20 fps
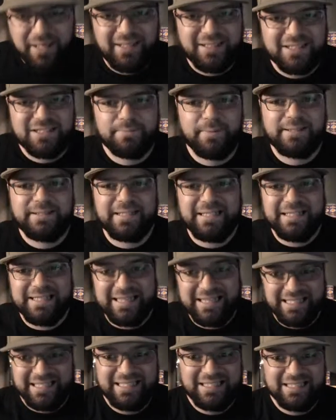not expecting
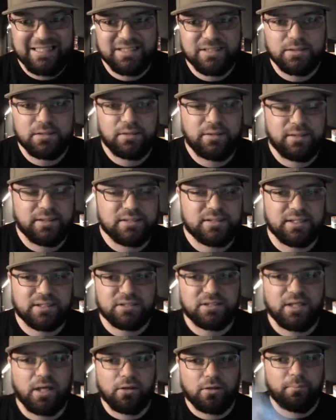this
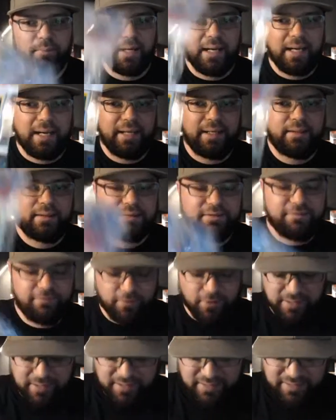$6 buy
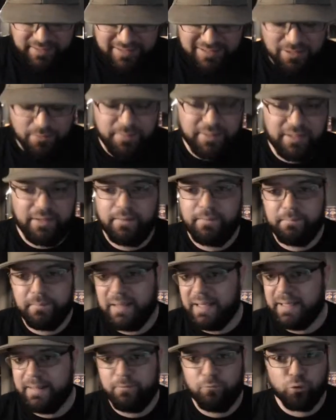for any of these to be
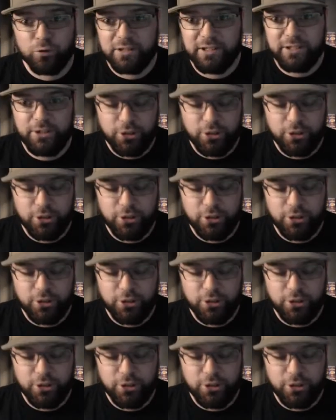like really